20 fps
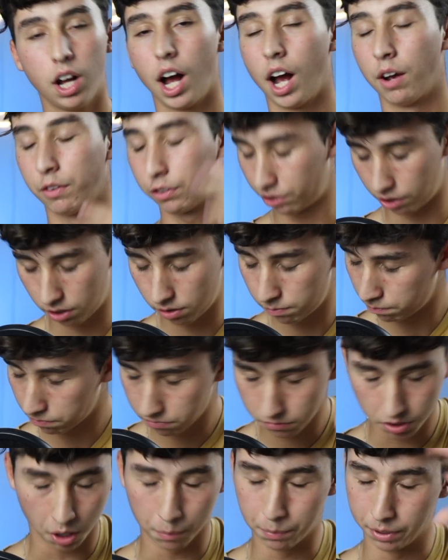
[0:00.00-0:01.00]
Obviously,
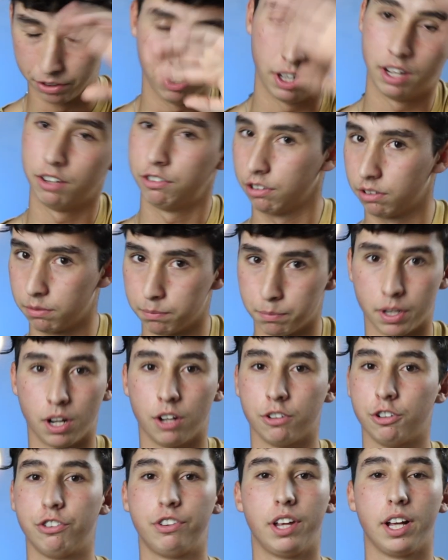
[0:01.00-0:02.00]
I'll be his agent, but
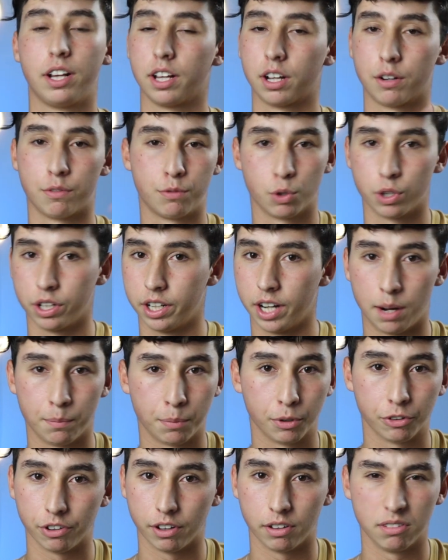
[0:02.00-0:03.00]
I'll just take like a
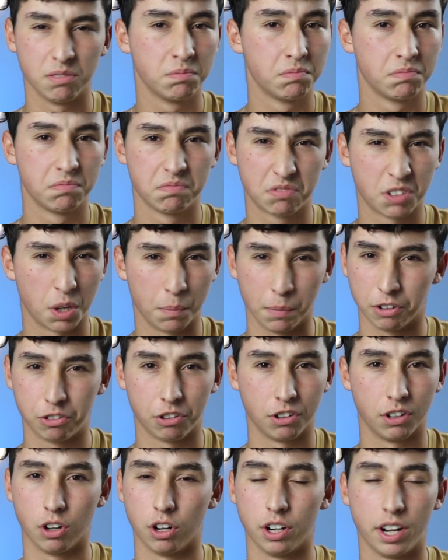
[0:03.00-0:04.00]
49%
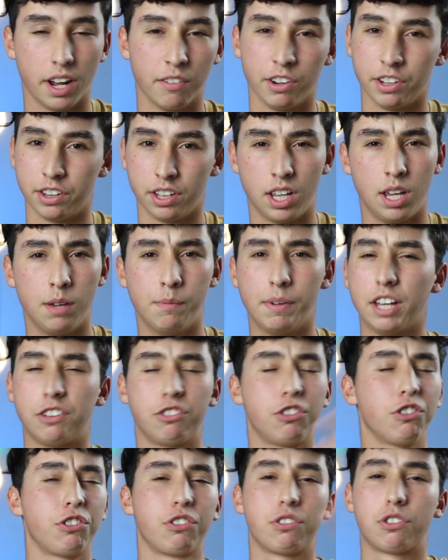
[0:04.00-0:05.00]
commission on everything he
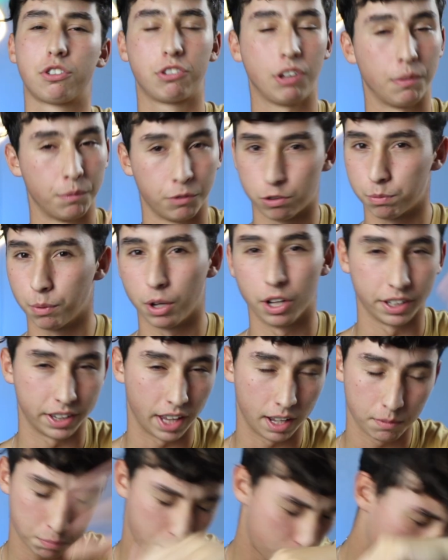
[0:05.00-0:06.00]
makes, just something small like
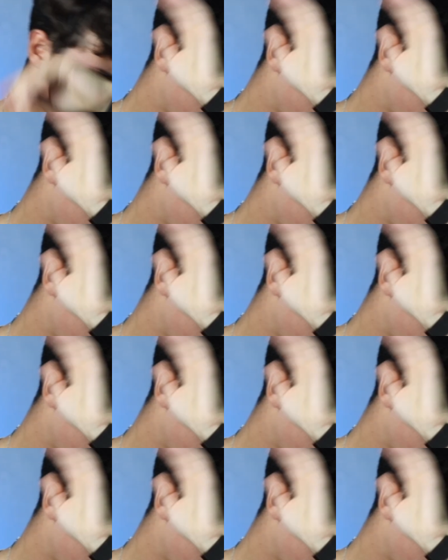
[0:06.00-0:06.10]
that.